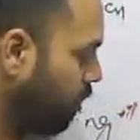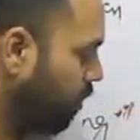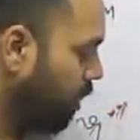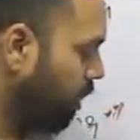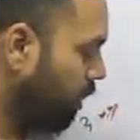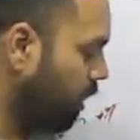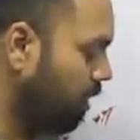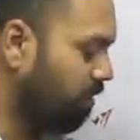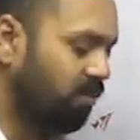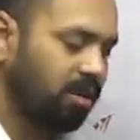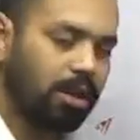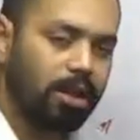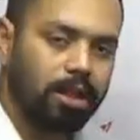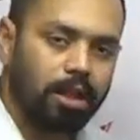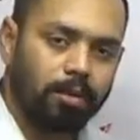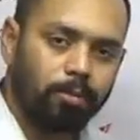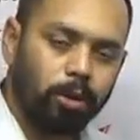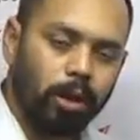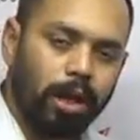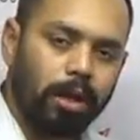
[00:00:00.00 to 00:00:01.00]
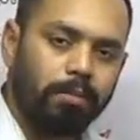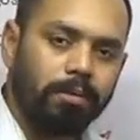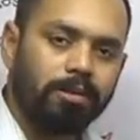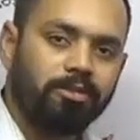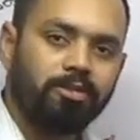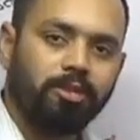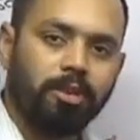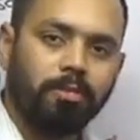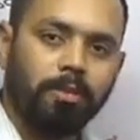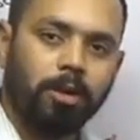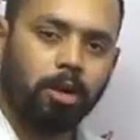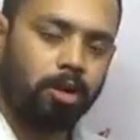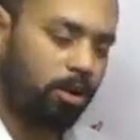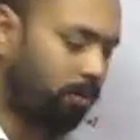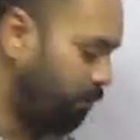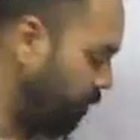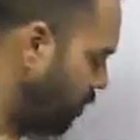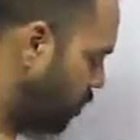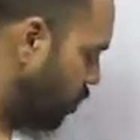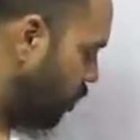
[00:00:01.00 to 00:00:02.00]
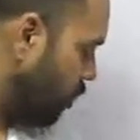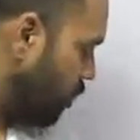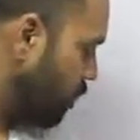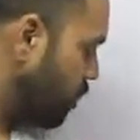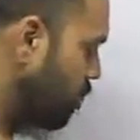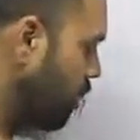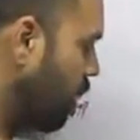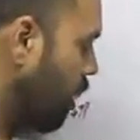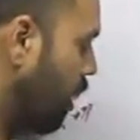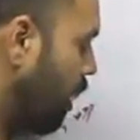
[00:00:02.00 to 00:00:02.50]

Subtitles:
then classical thermodynamics from entropy change,